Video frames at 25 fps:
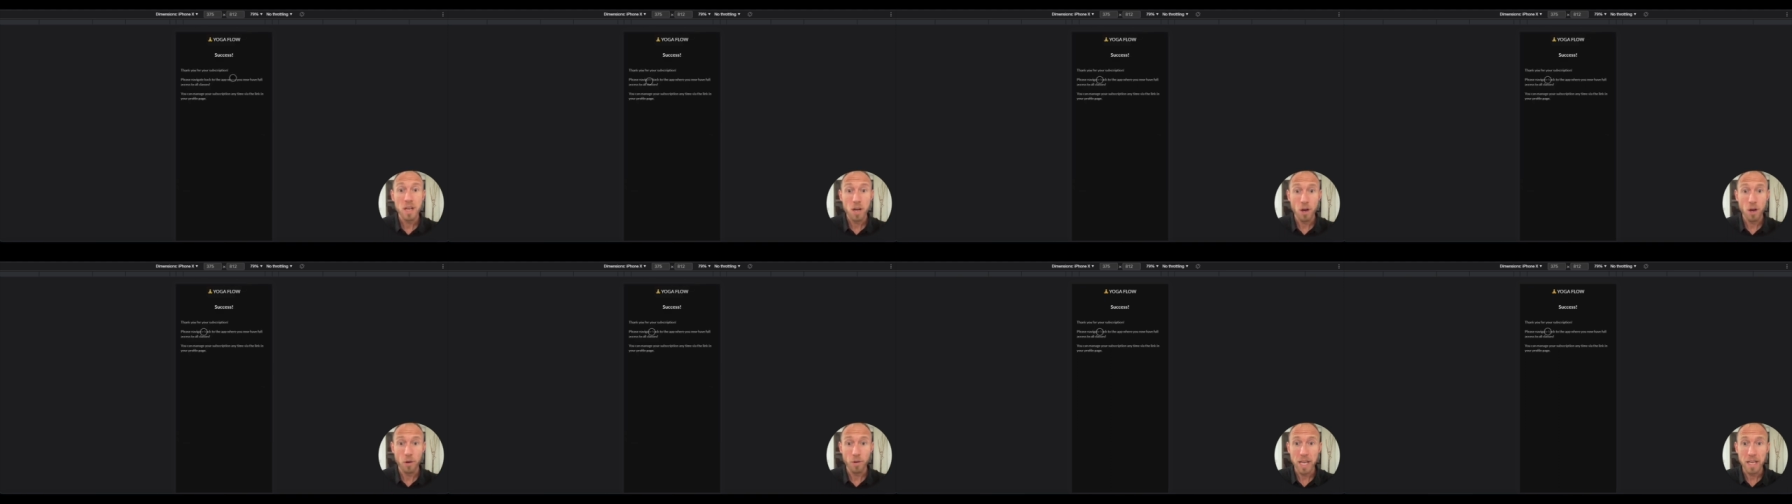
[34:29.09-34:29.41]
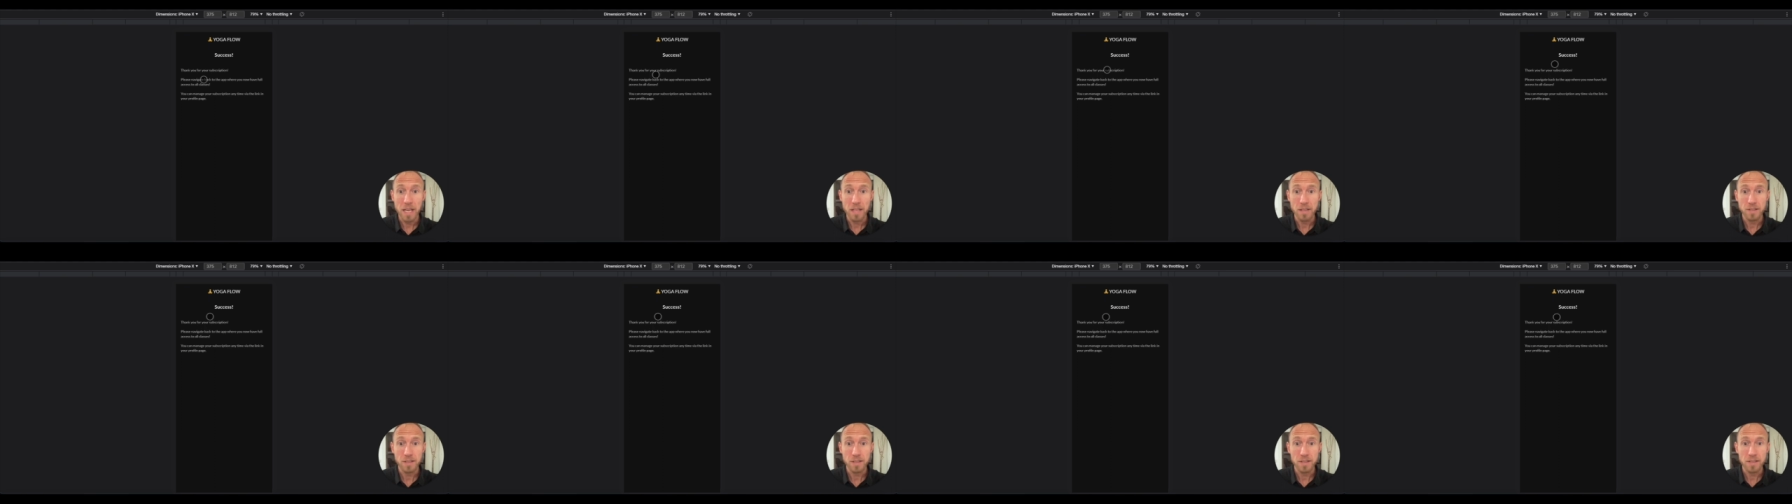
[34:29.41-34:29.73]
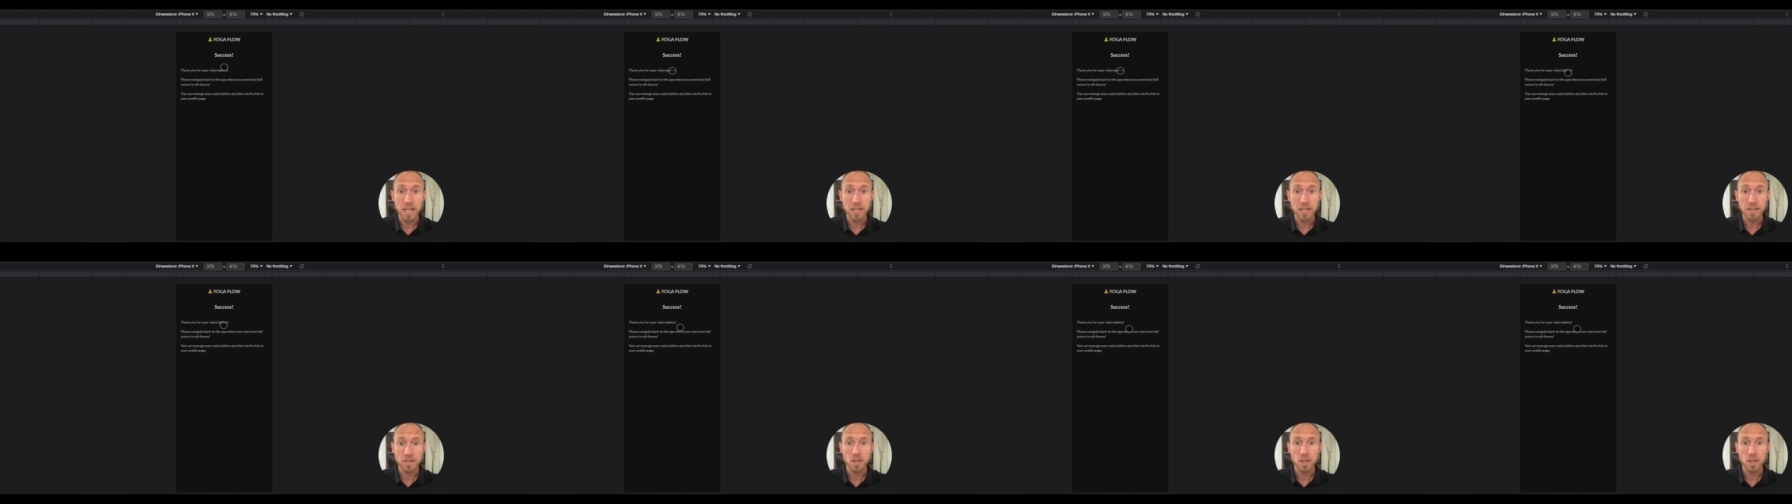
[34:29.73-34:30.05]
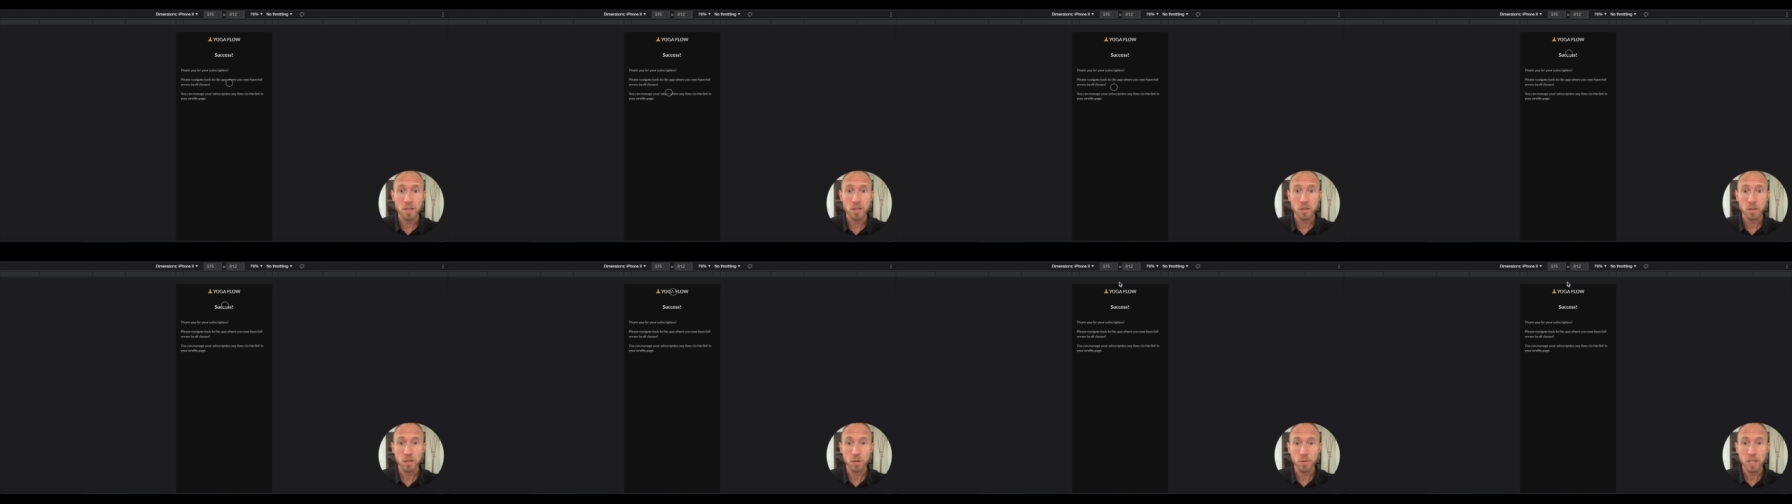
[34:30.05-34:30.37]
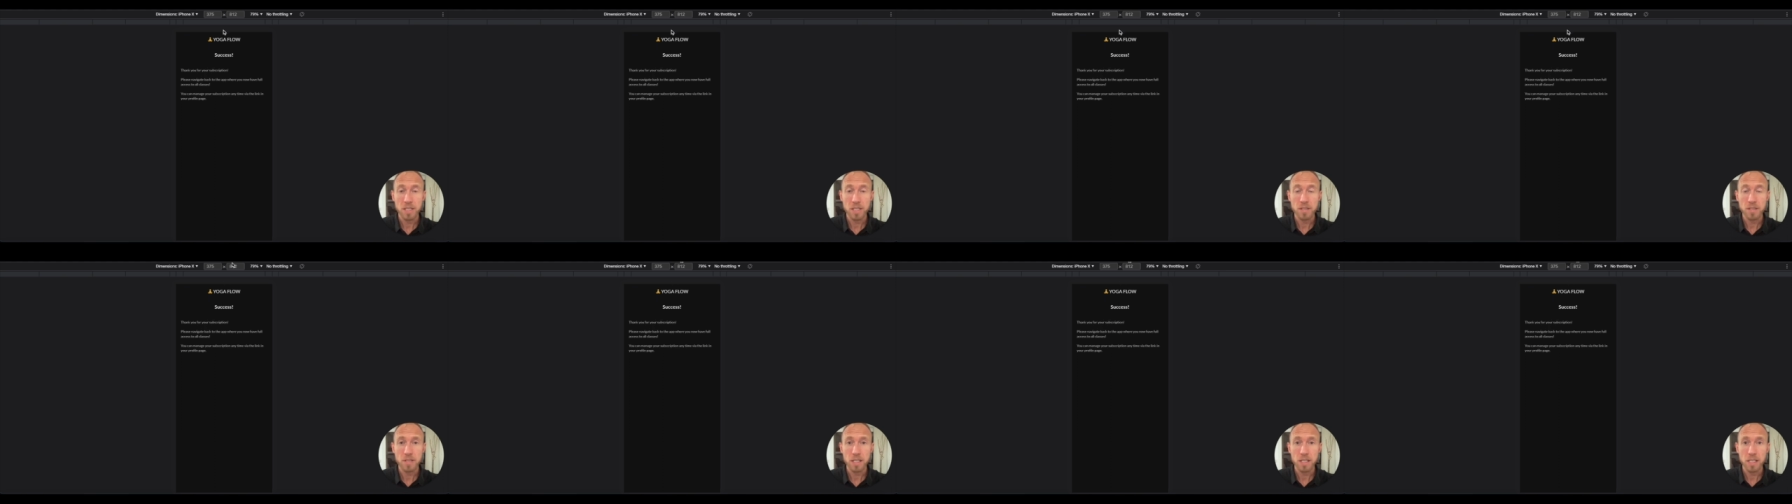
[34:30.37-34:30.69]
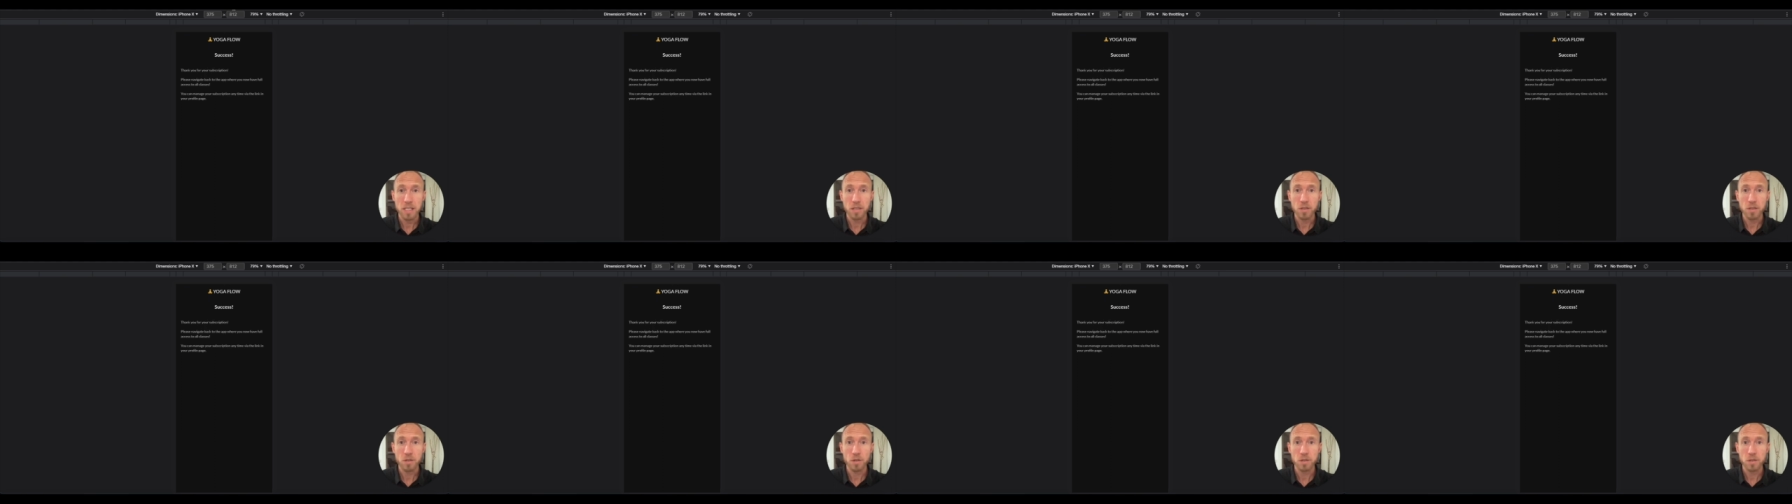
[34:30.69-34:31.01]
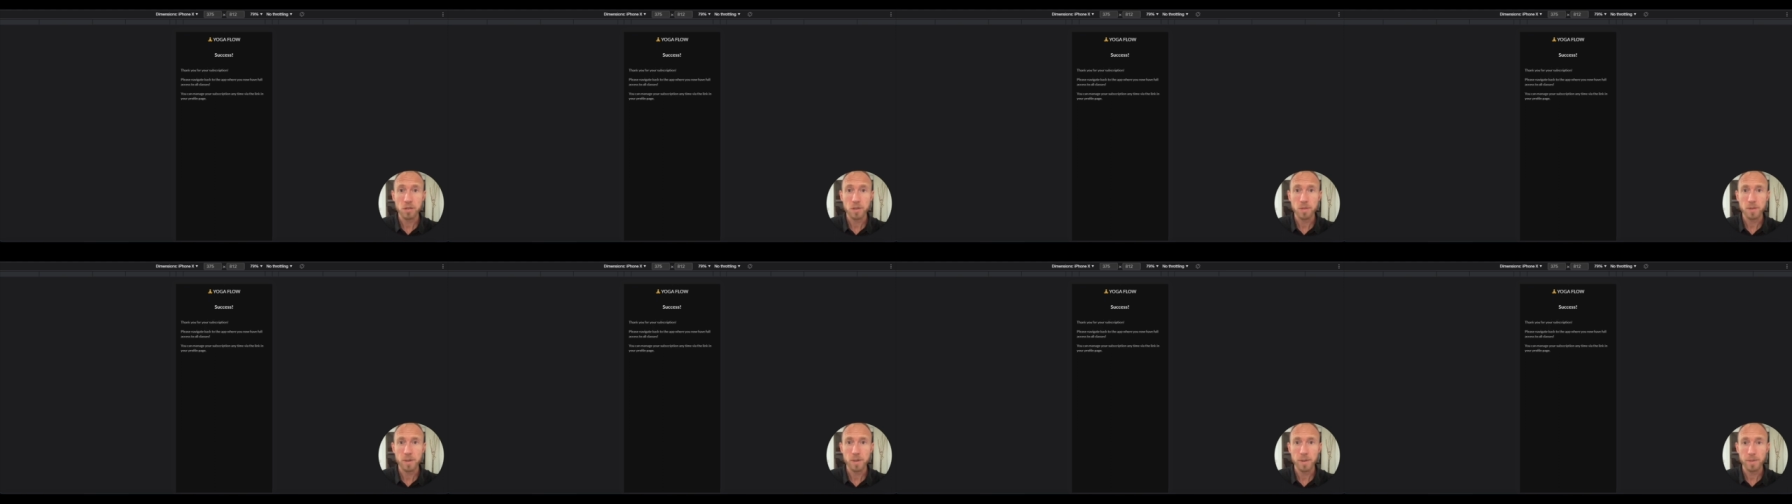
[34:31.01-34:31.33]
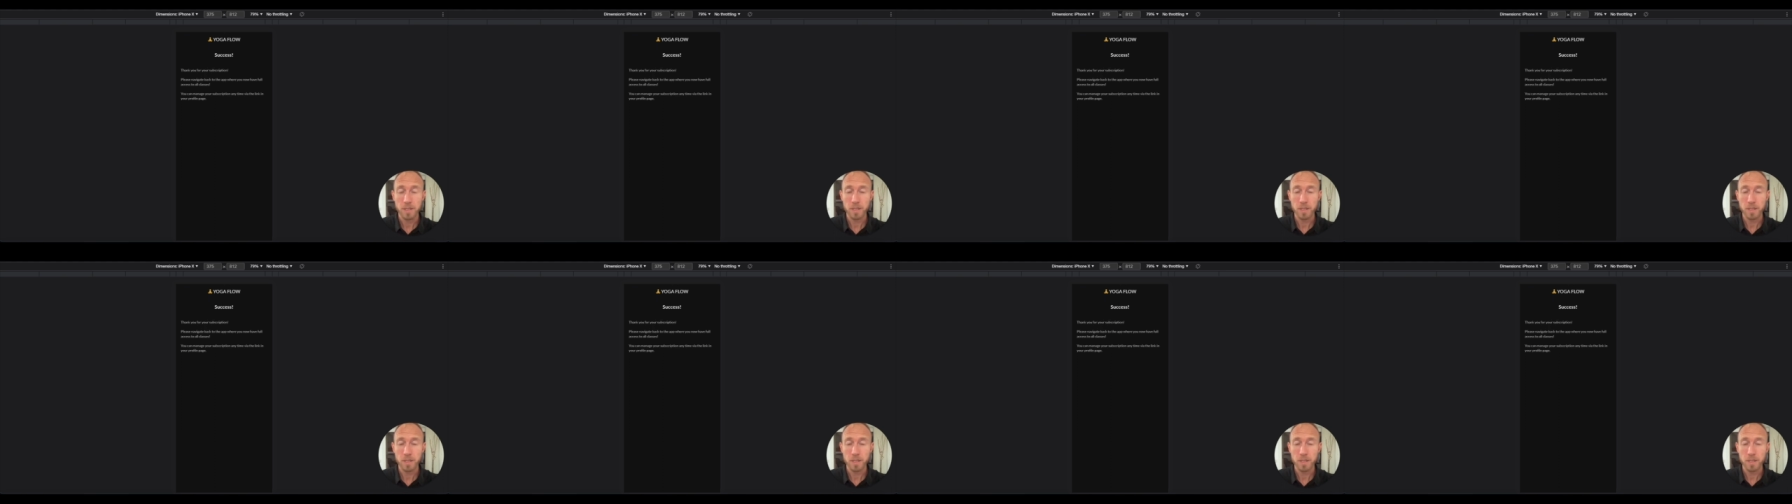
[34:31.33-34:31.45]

Okay, success. So we can see your subscription is